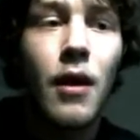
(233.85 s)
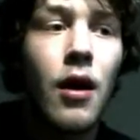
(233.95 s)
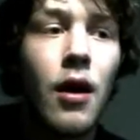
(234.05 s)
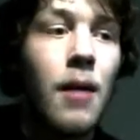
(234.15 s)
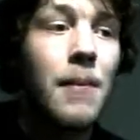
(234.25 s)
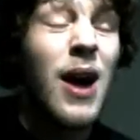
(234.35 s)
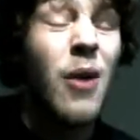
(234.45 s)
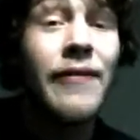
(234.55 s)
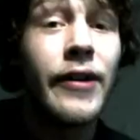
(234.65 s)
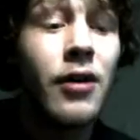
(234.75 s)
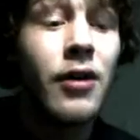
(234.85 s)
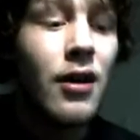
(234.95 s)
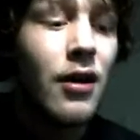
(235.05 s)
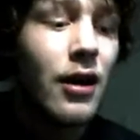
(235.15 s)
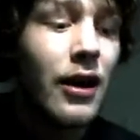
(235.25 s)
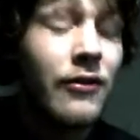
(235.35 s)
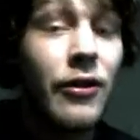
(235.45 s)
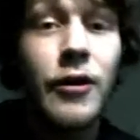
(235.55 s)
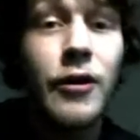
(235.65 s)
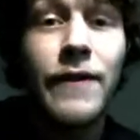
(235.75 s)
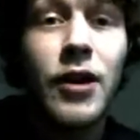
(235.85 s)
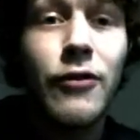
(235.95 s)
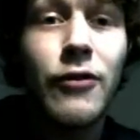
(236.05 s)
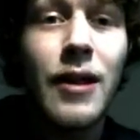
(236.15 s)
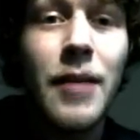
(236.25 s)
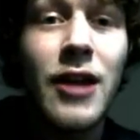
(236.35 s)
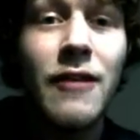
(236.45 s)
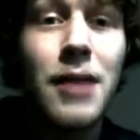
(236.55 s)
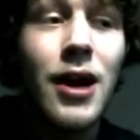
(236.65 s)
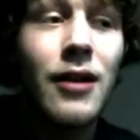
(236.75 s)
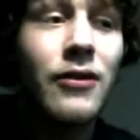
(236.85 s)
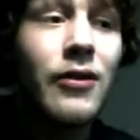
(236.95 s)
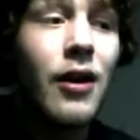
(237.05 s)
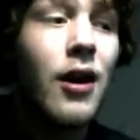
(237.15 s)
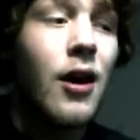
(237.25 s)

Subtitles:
However, is the universe really made of patterns?